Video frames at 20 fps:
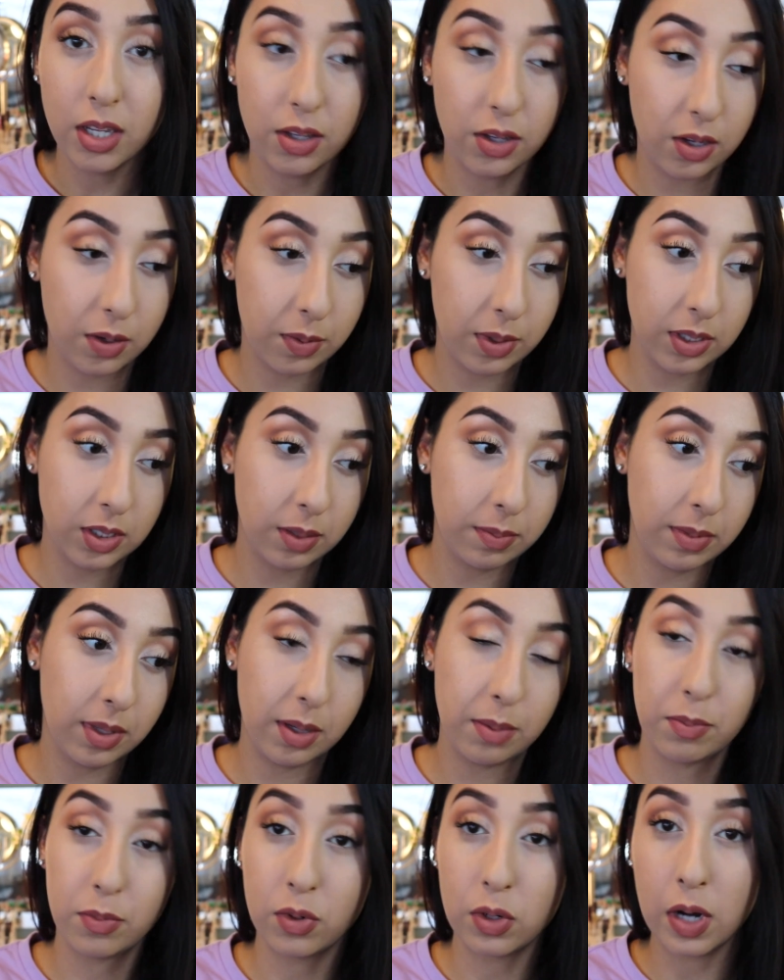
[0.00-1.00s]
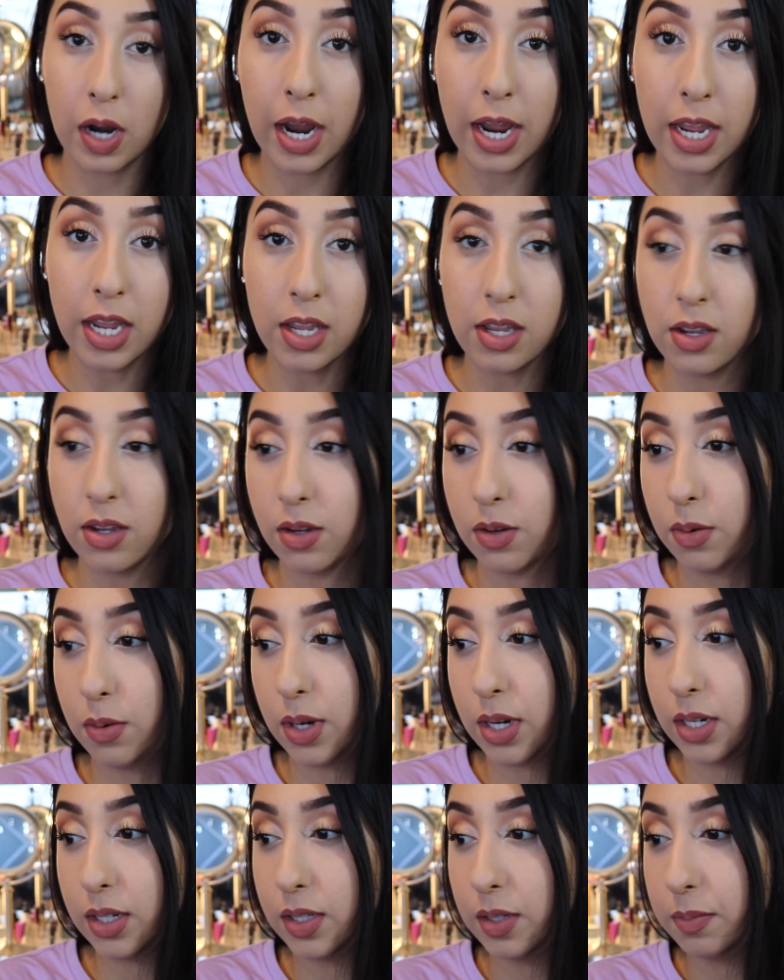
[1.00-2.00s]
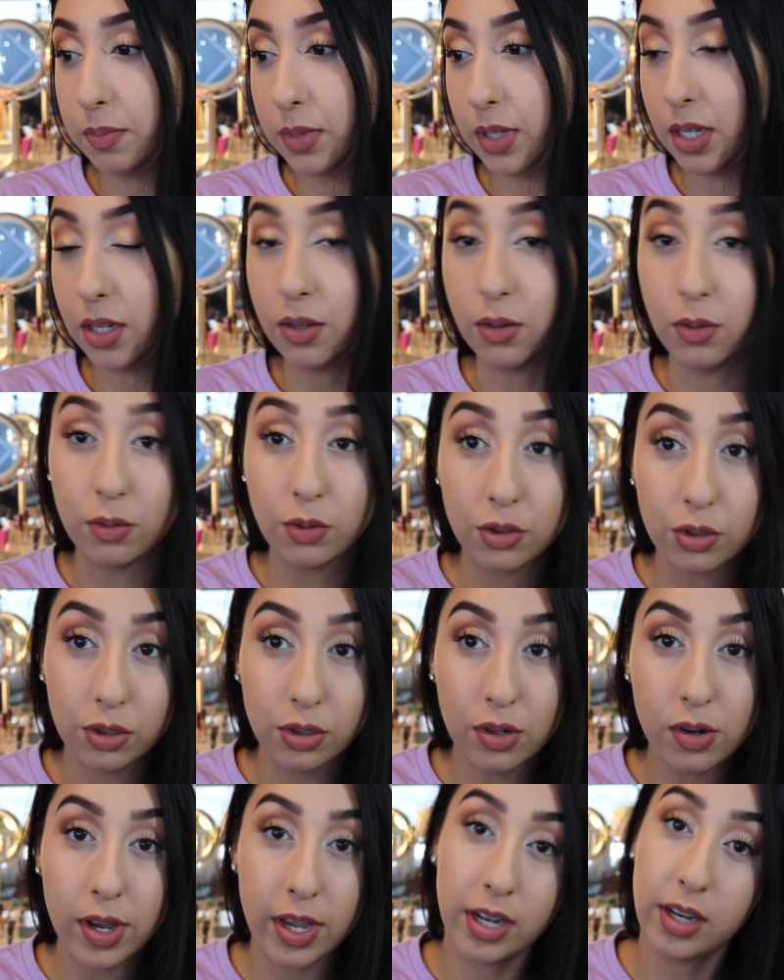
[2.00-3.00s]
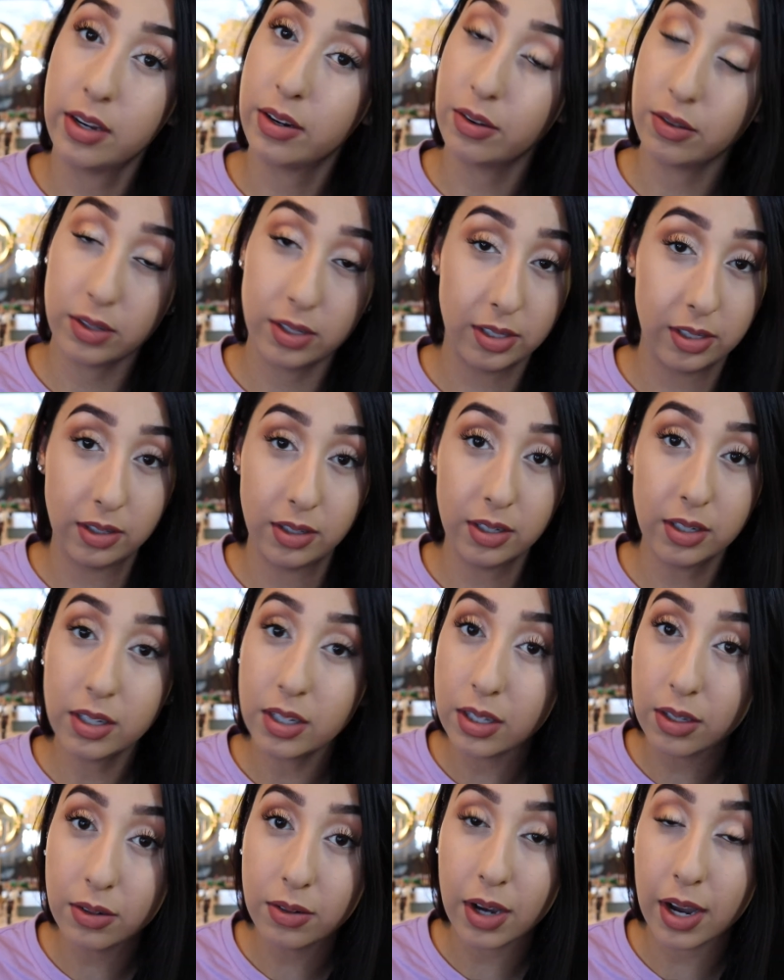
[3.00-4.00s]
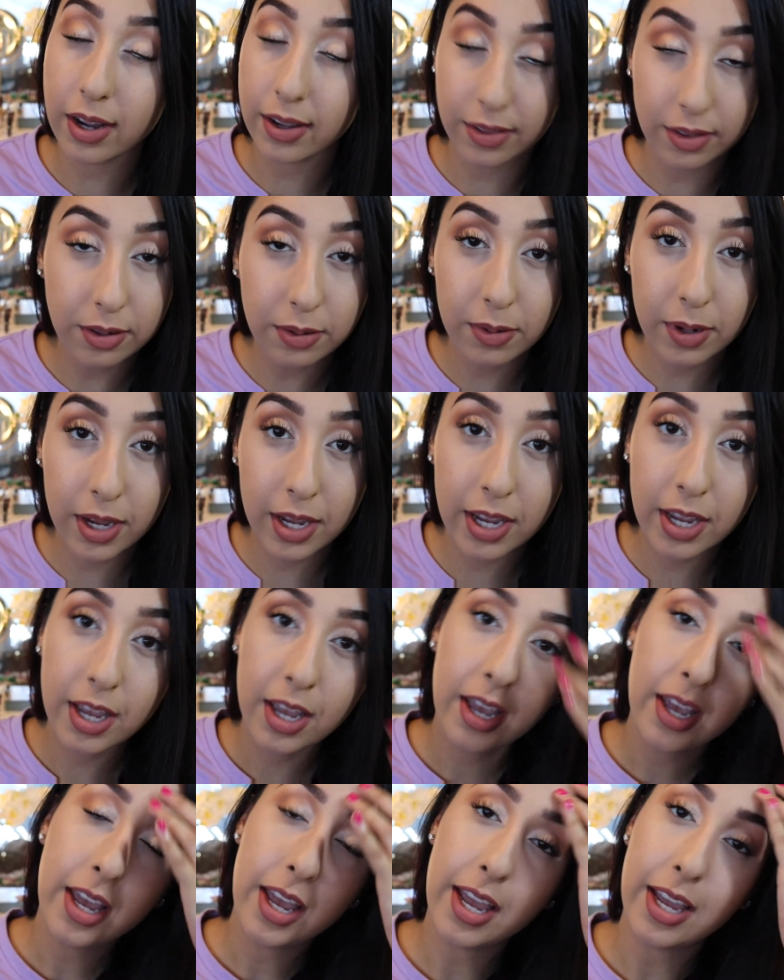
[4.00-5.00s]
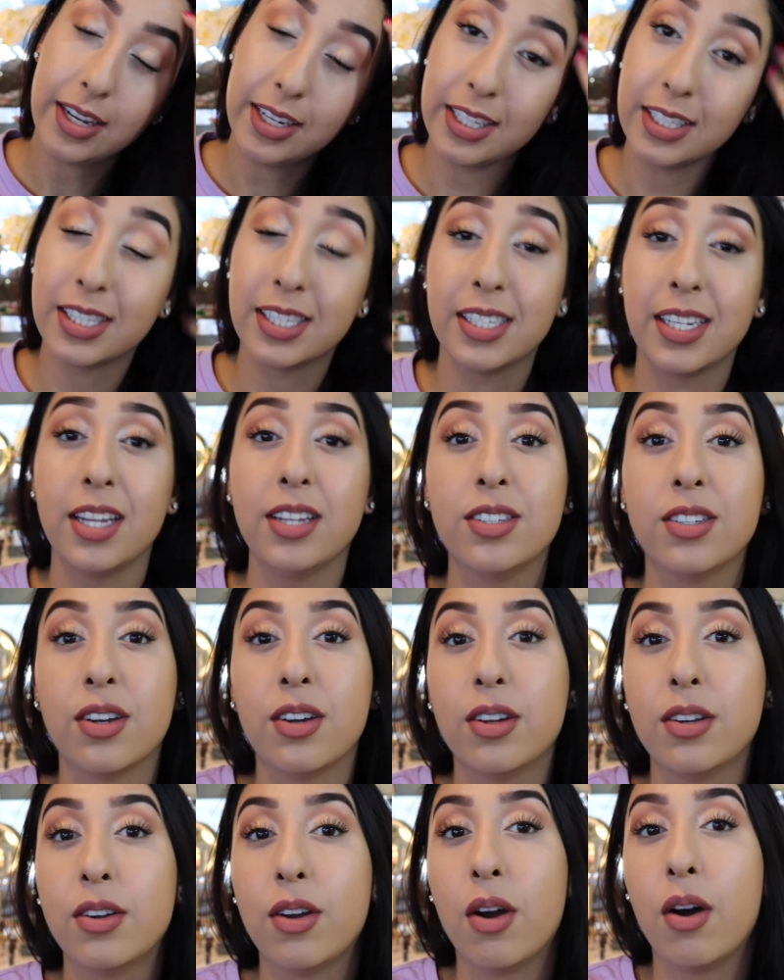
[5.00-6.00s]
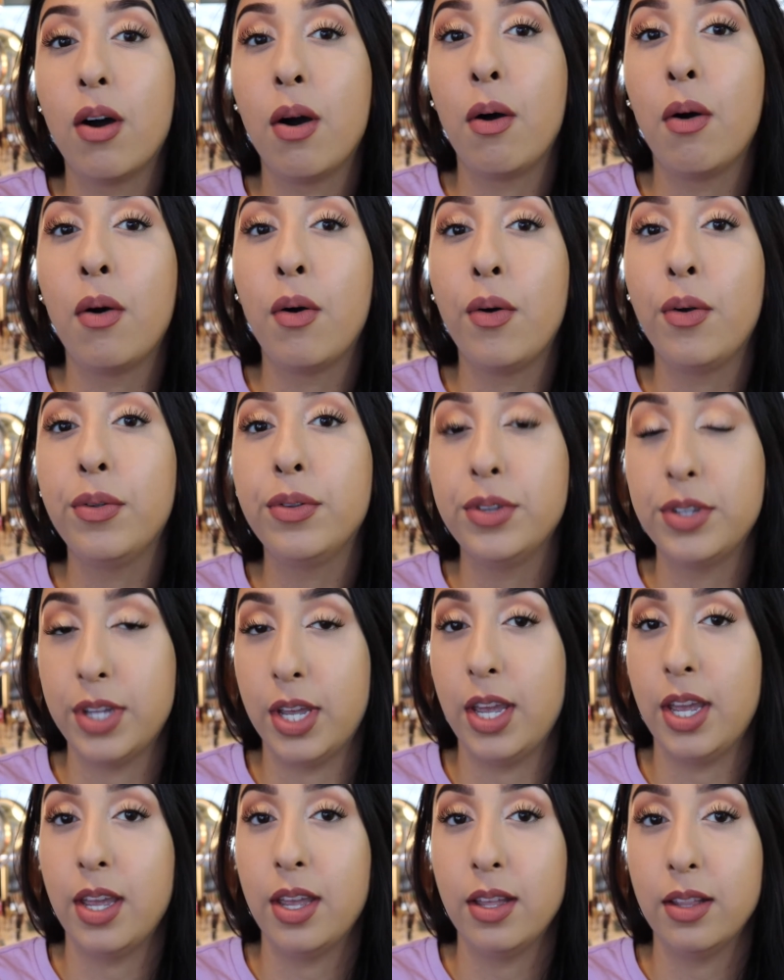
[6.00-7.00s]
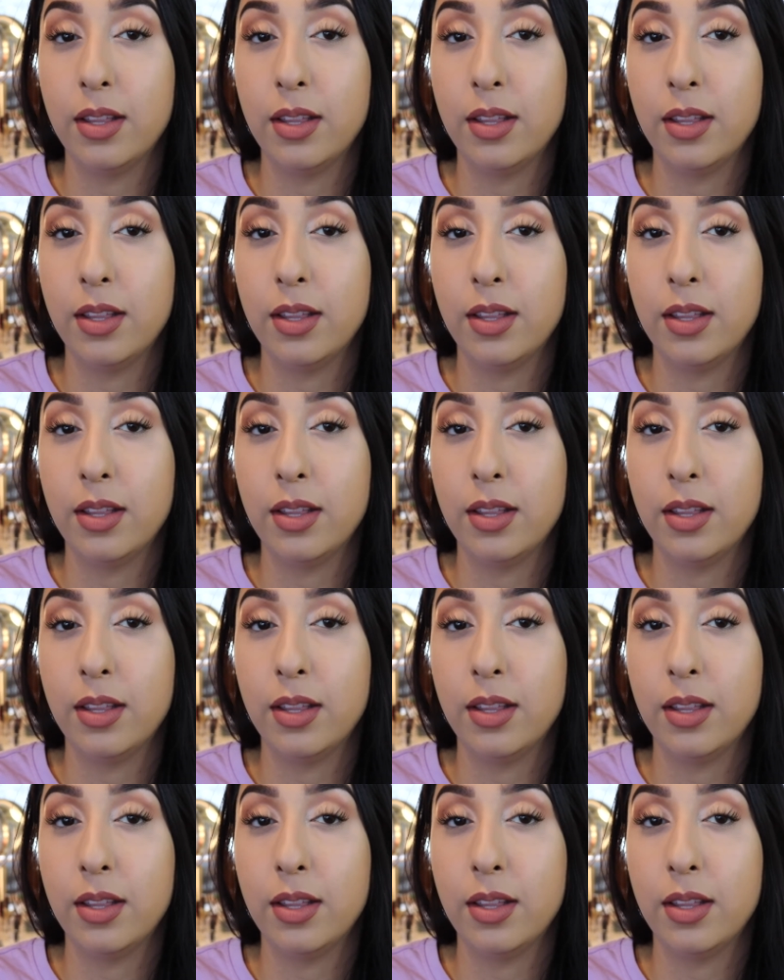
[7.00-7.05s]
You can wear something bright, you can wear something neutral, and it'll still look cute either way, and it stays on all day.